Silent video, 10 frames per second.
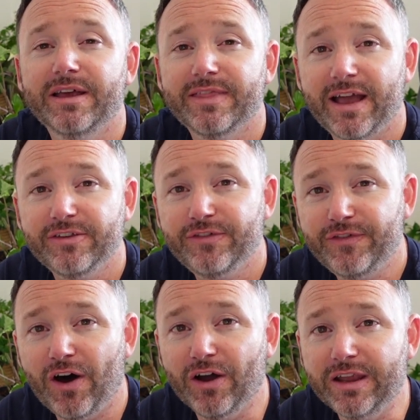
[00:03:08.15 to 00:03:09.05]
That's
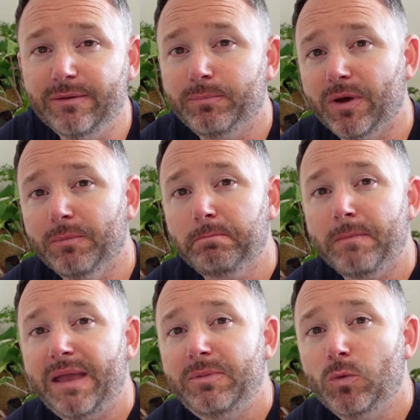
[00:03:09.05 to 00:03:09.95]
fine, but
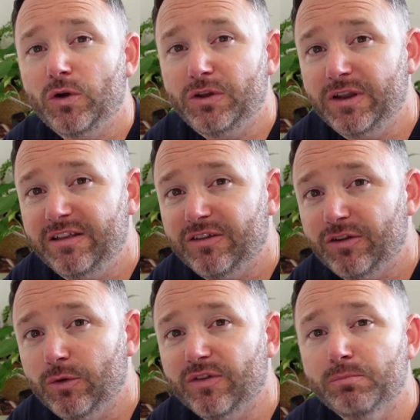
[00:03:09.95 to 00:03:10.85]
maybe what you need to
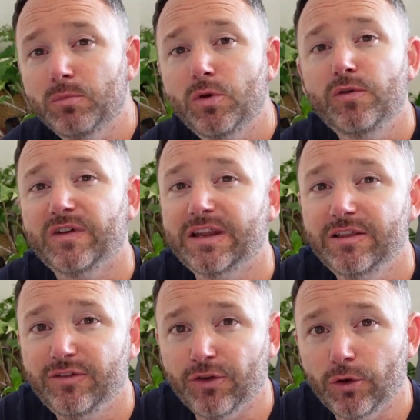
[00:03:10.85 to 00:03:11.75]
do is move it
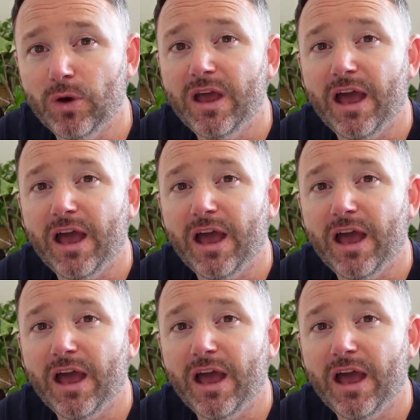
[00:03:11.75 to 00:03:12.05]
into